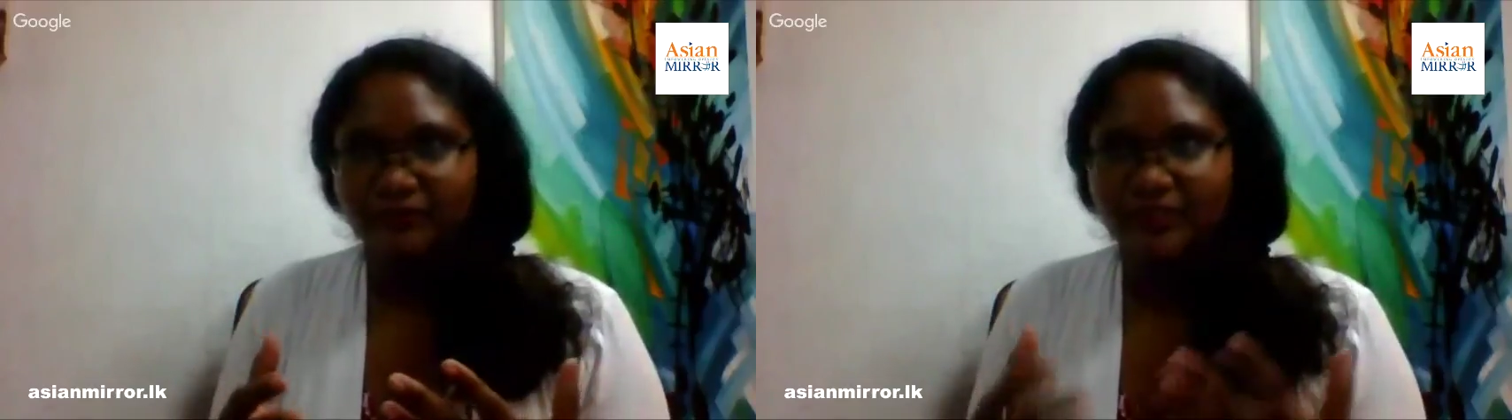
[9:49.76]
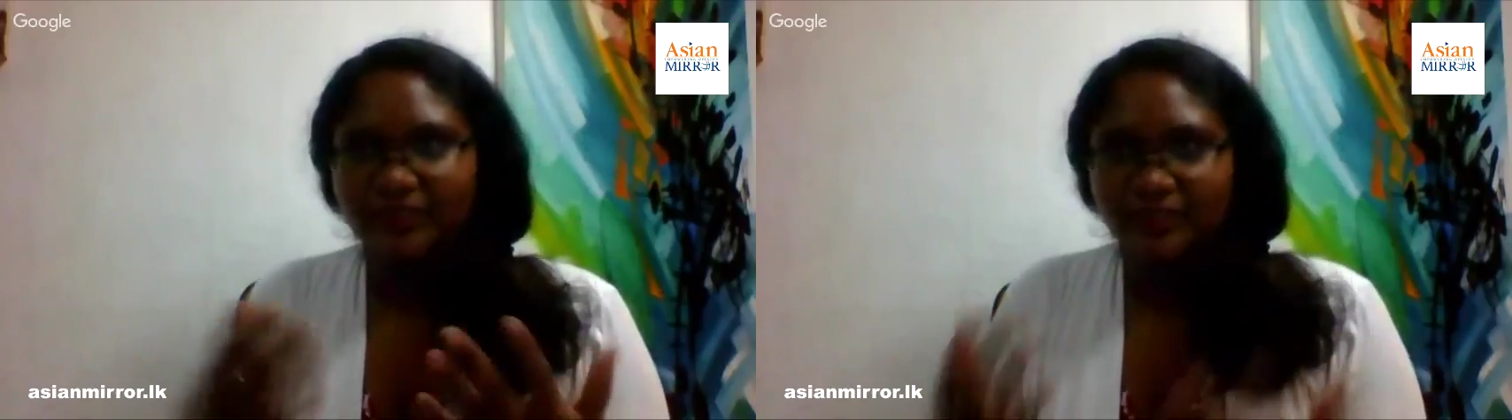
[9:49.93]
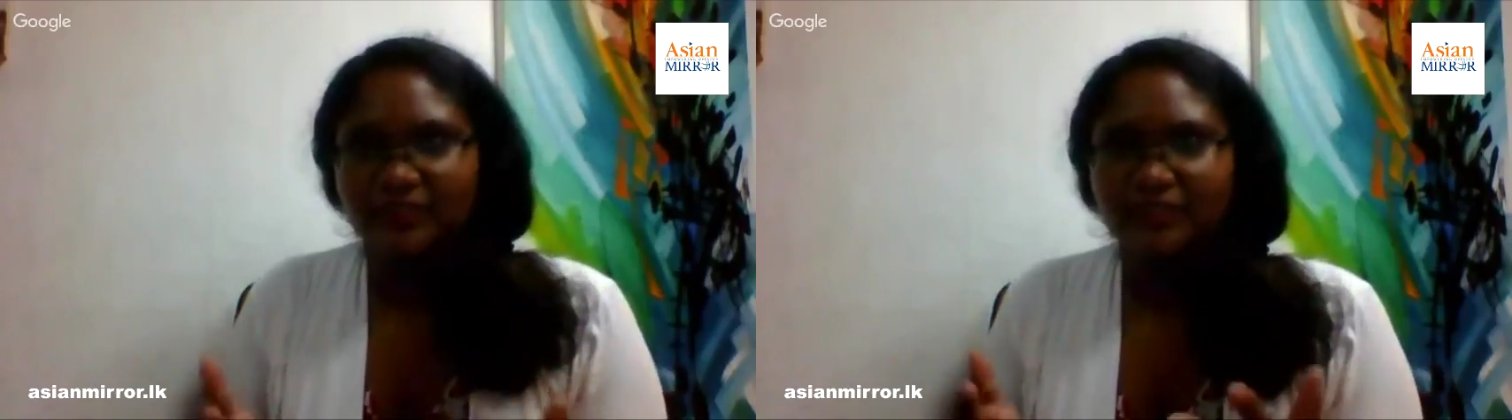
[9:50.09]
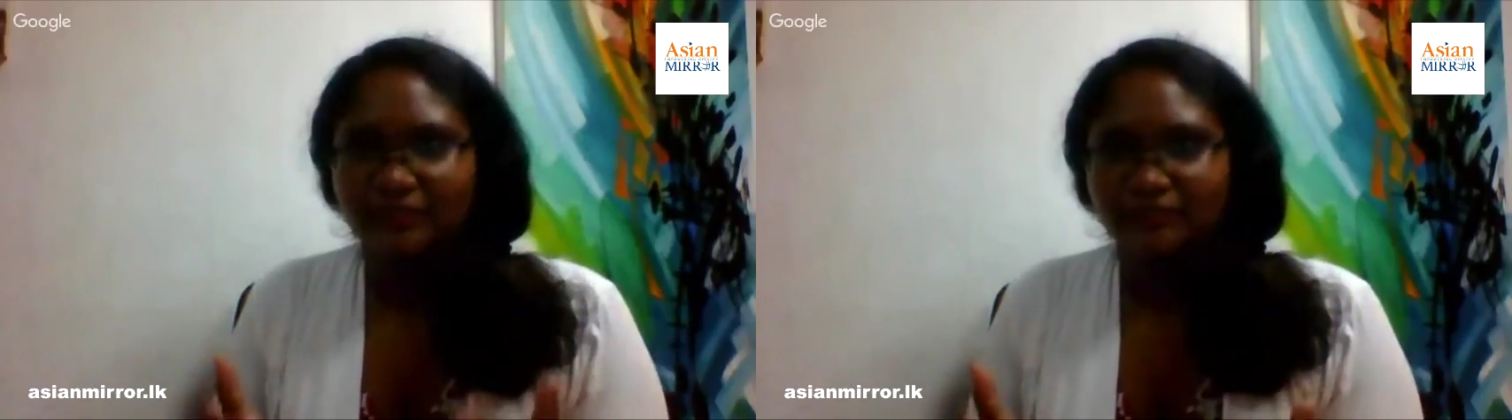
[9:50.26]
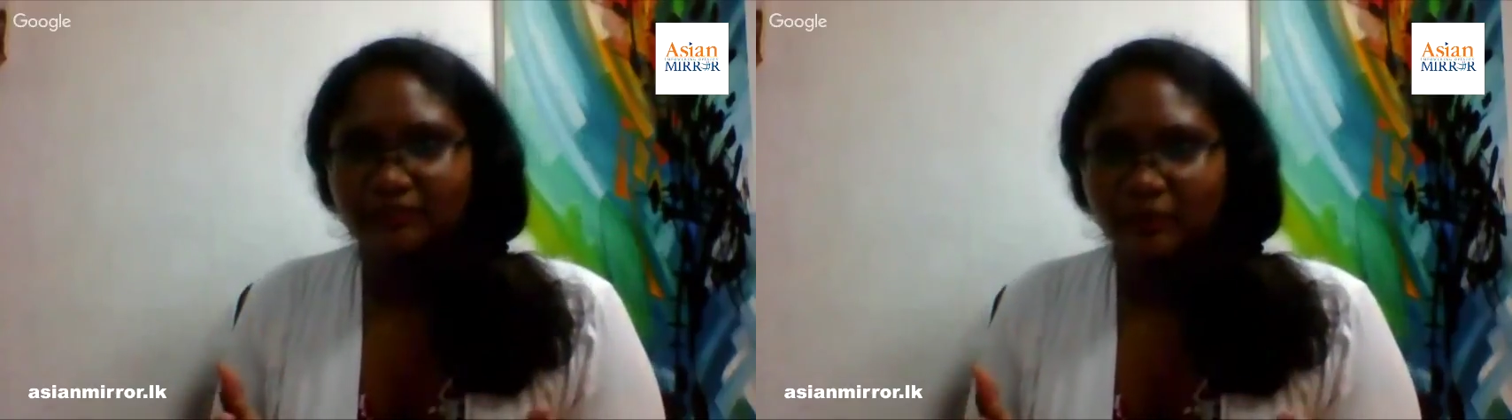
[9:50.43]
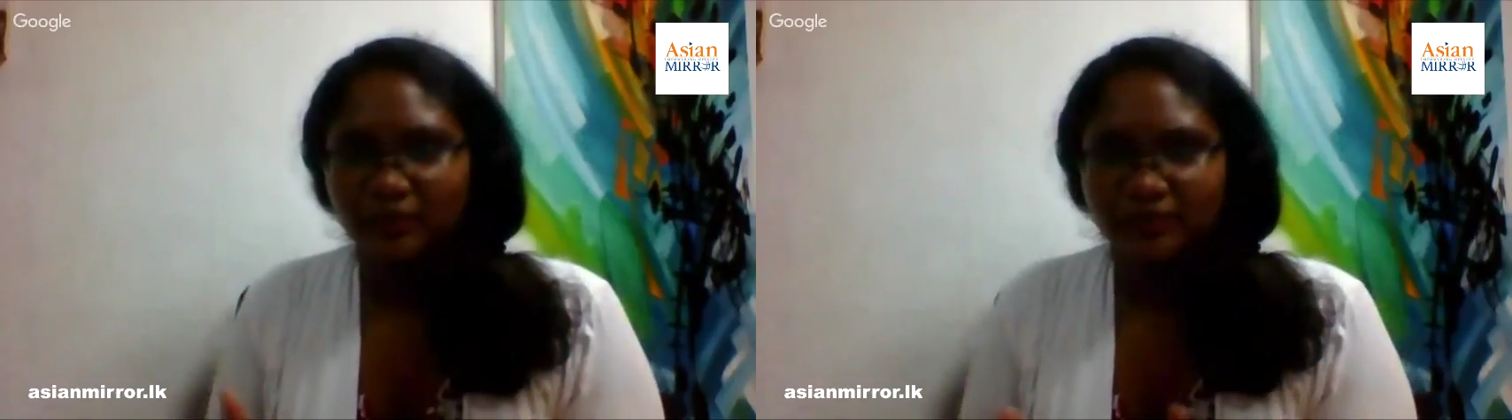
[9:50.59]
this is
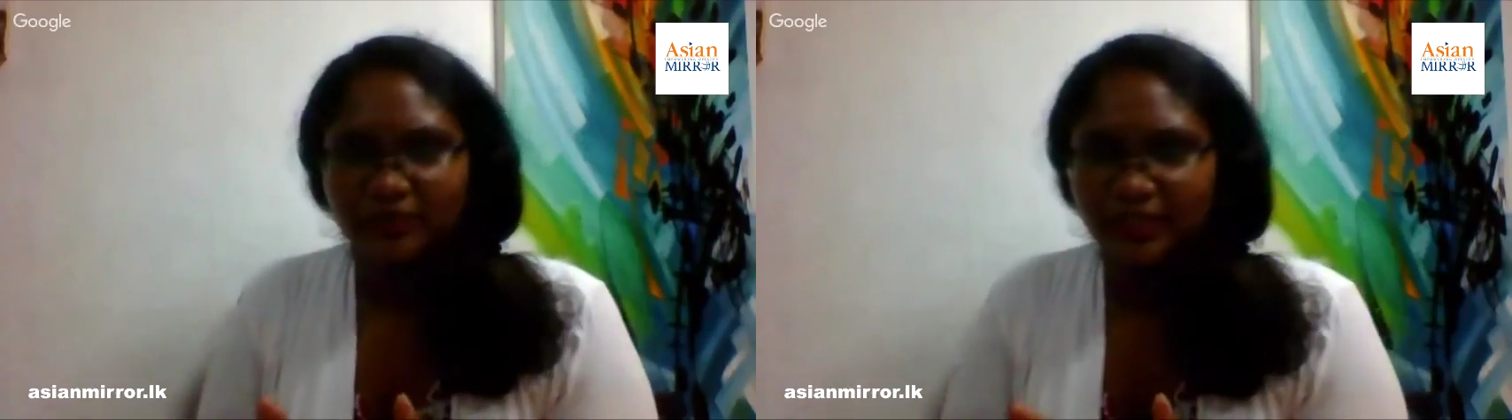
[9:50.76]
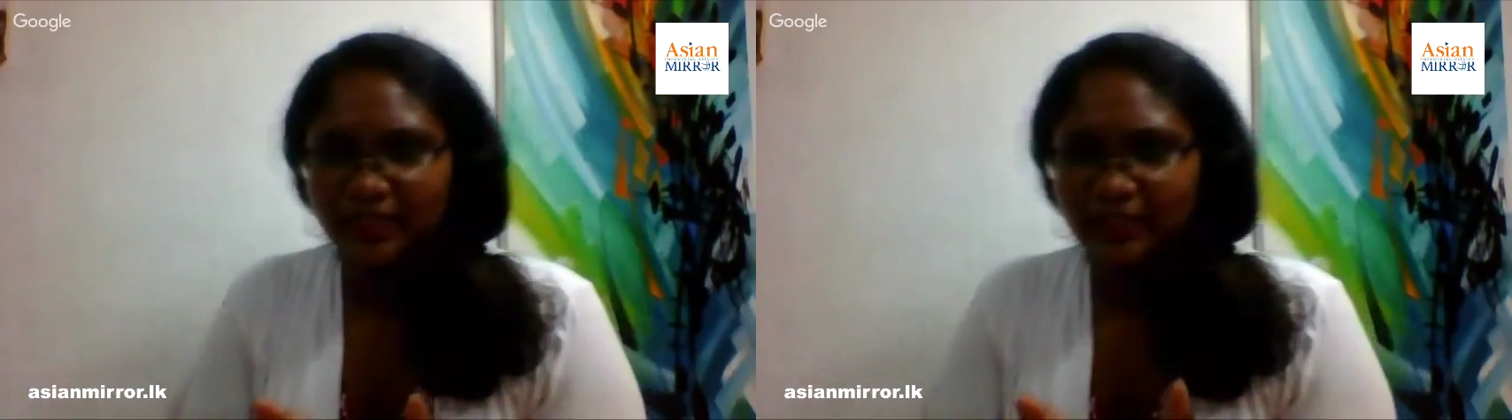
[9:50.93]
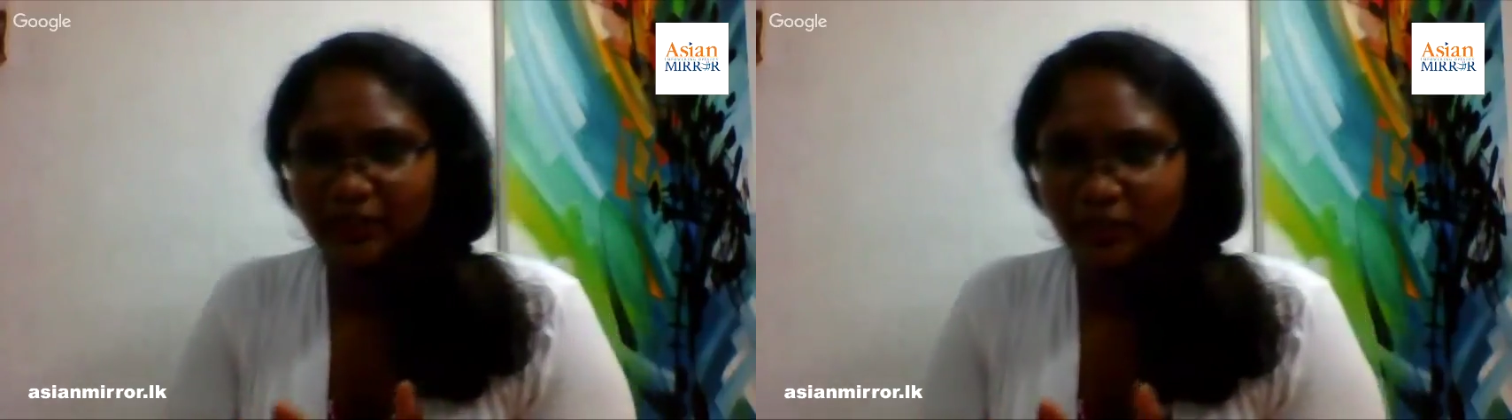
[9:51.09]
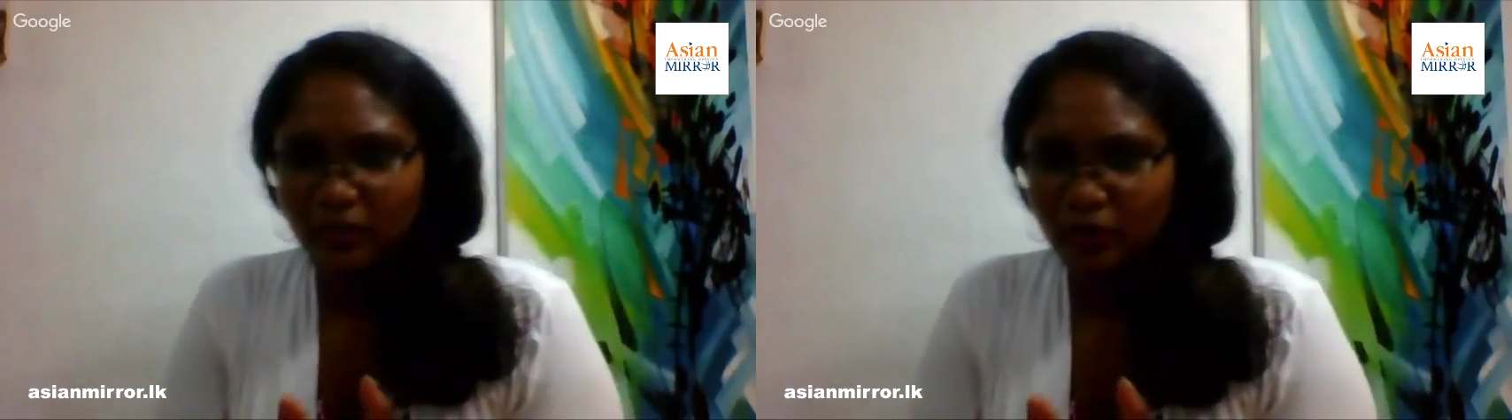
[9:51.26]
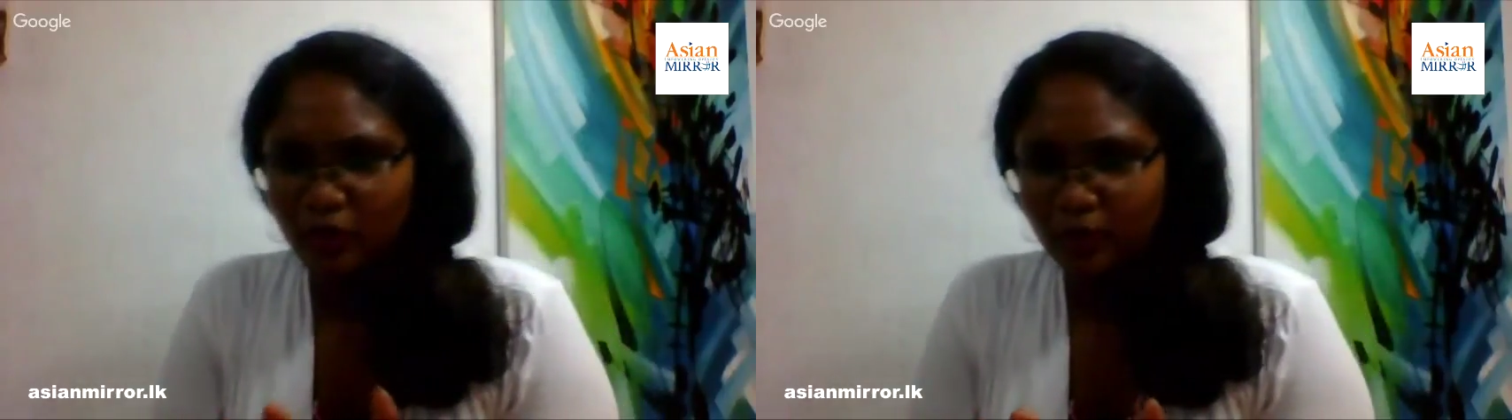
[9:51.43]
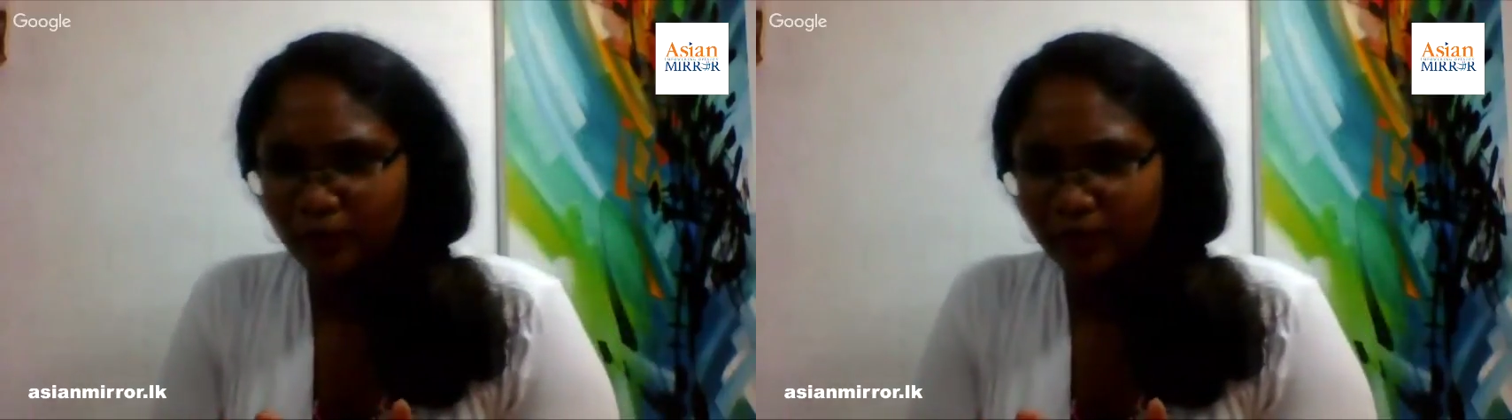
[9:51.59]
most like your
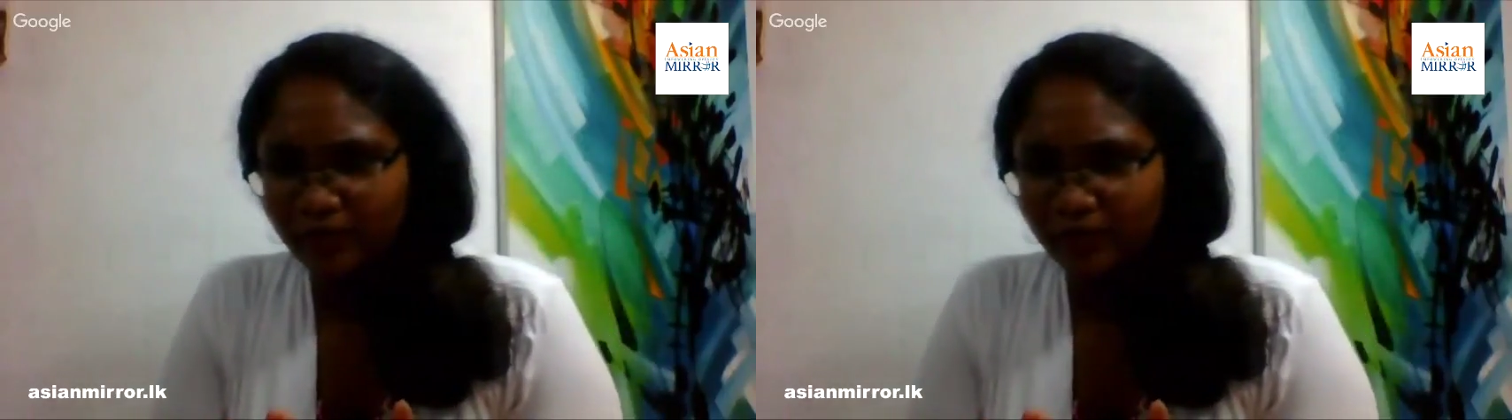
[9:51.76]
hobby,